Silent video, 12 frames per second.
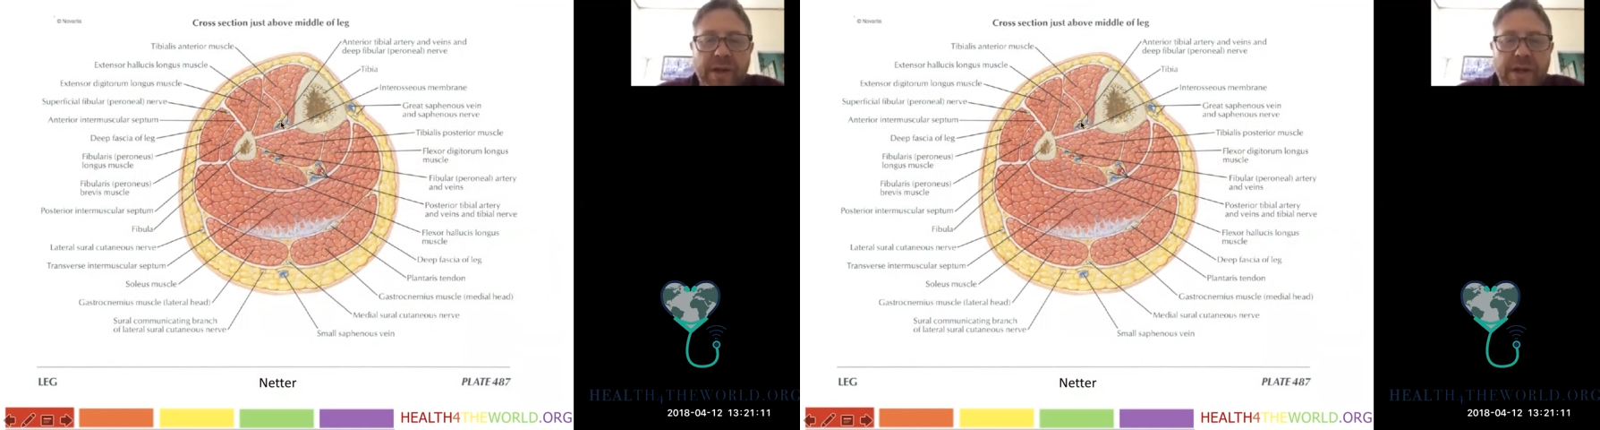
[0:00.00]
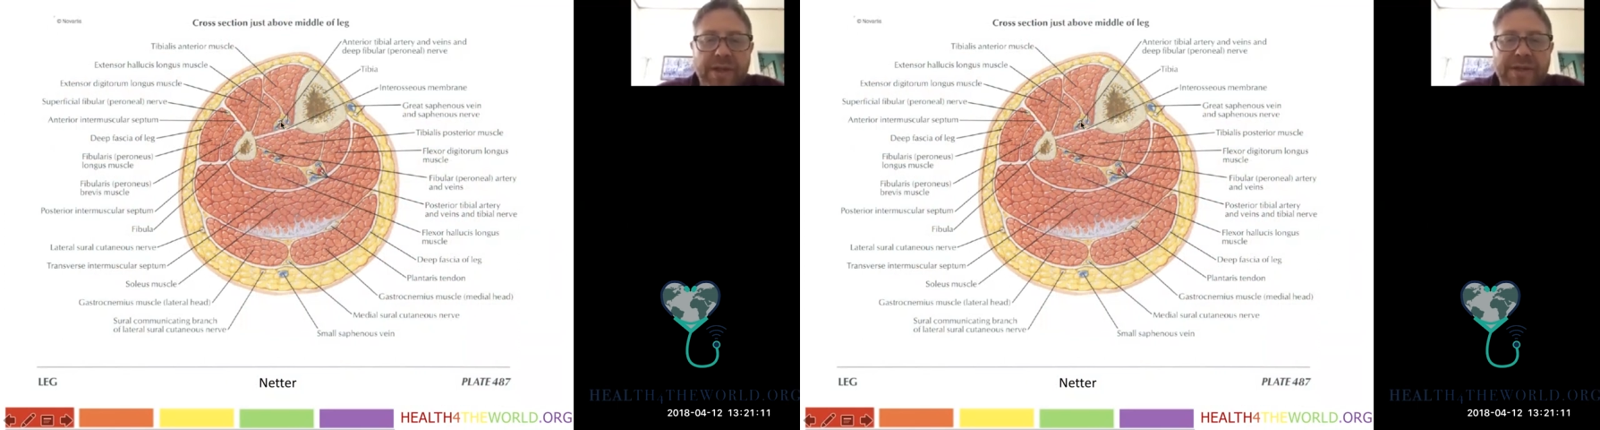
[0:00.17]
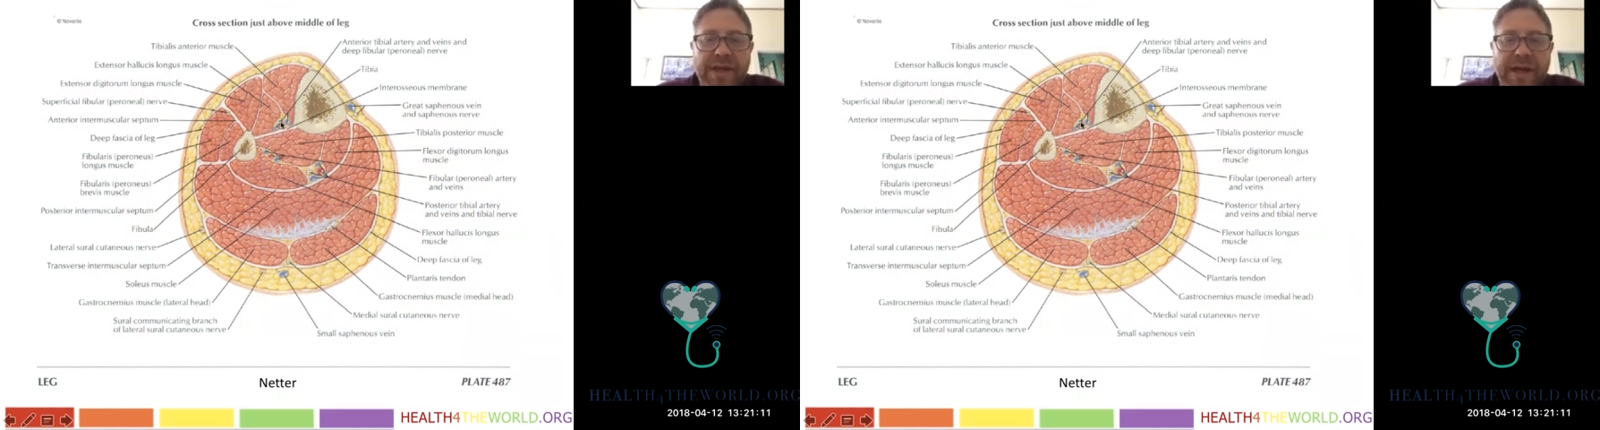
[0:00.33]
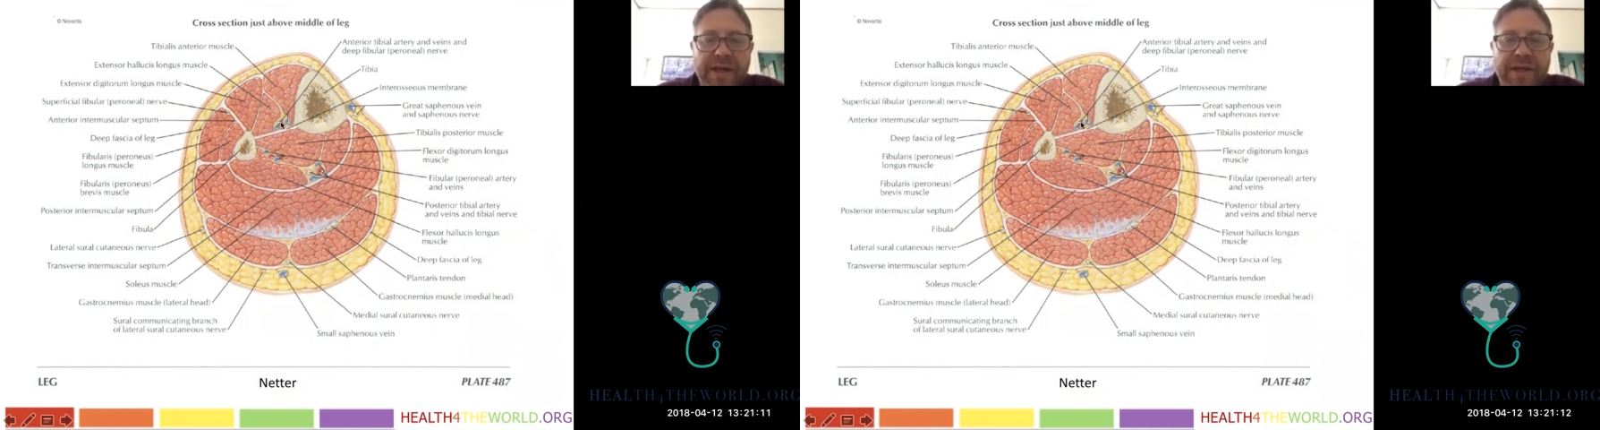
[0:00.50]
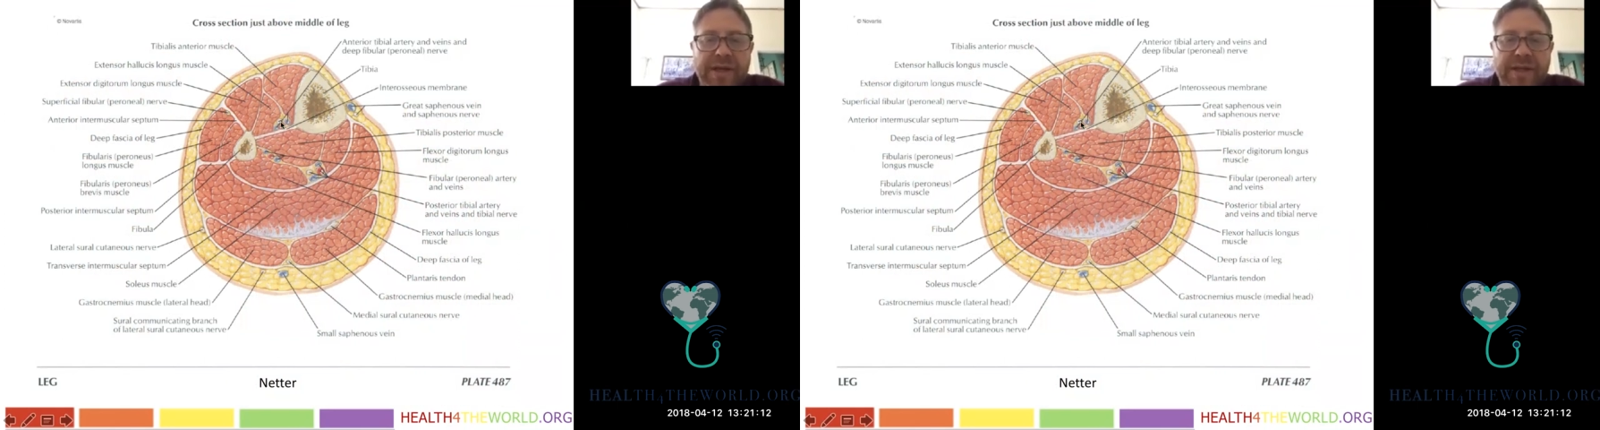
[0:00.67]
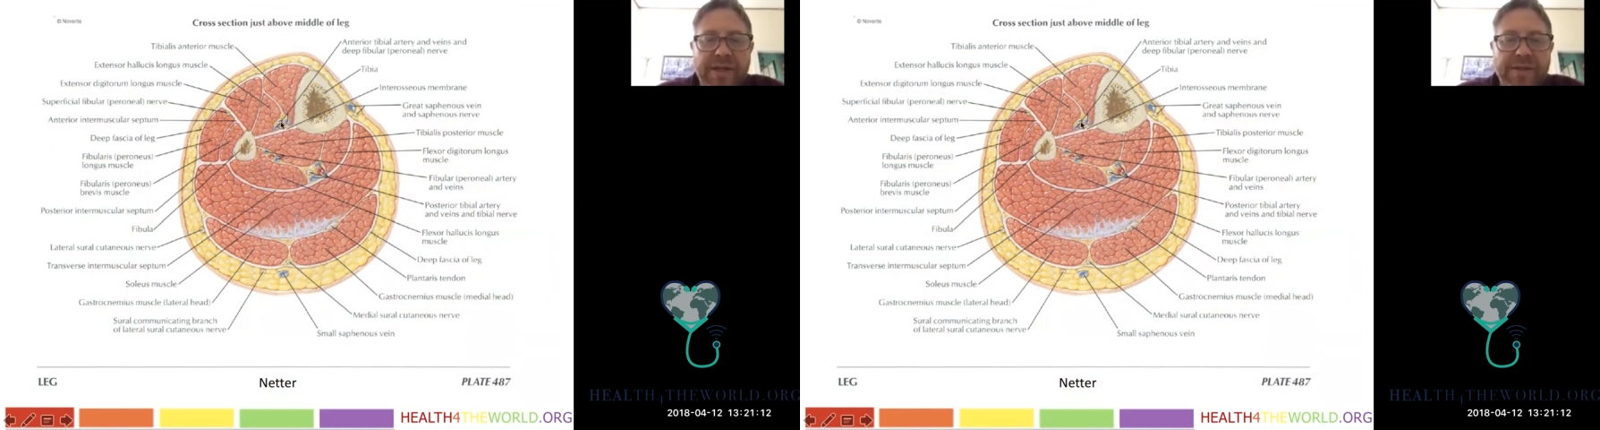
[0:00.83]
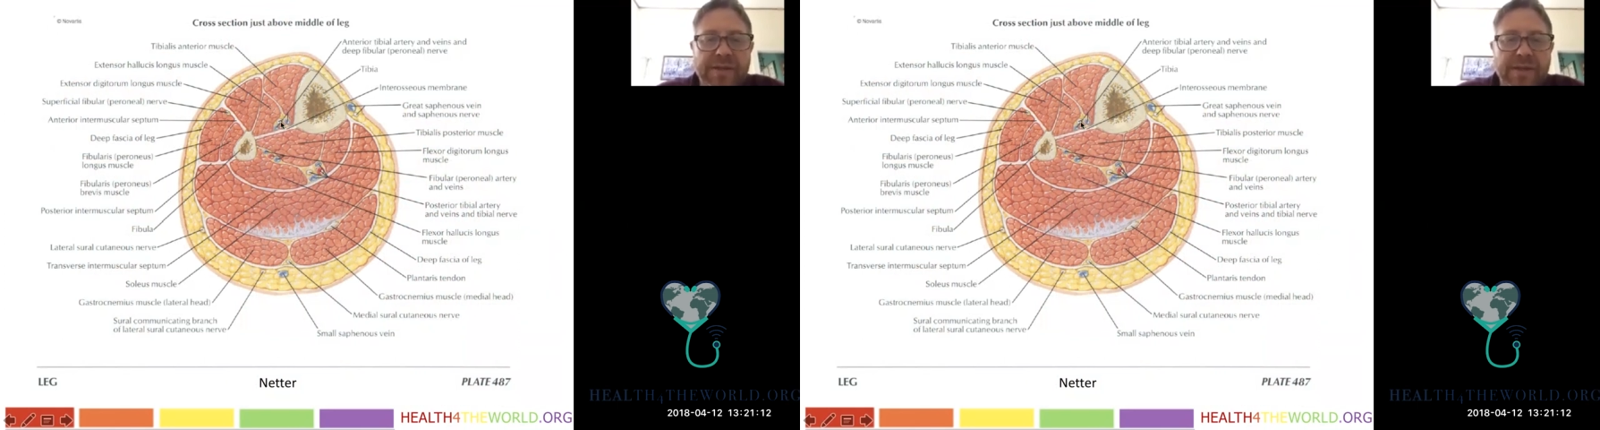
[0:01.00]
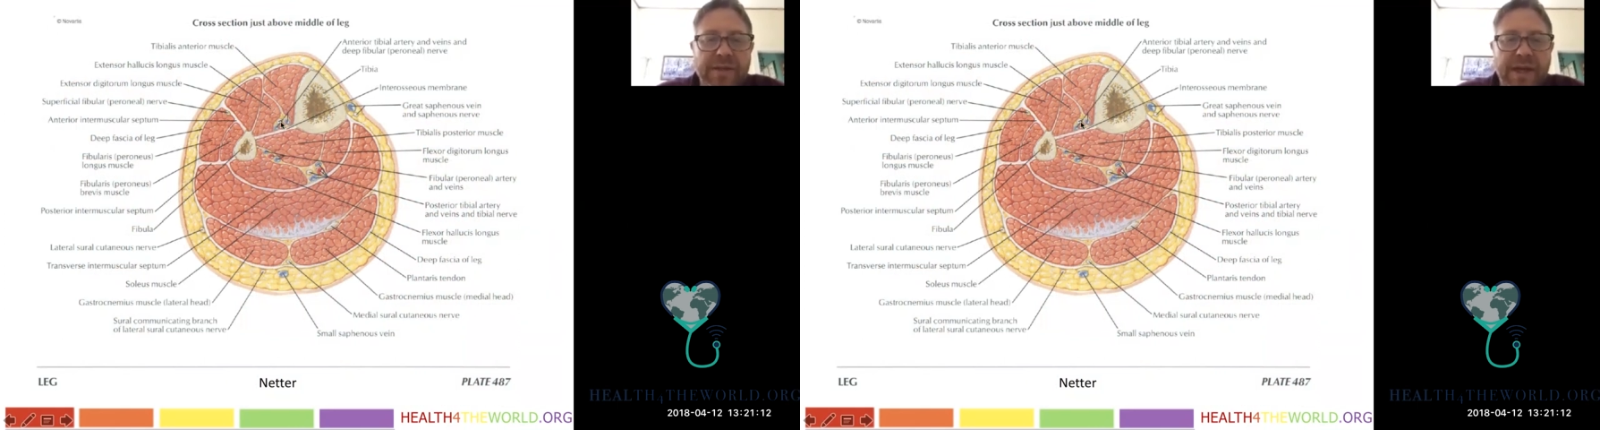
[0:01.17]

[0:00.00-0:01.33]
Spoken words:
It's gotten in this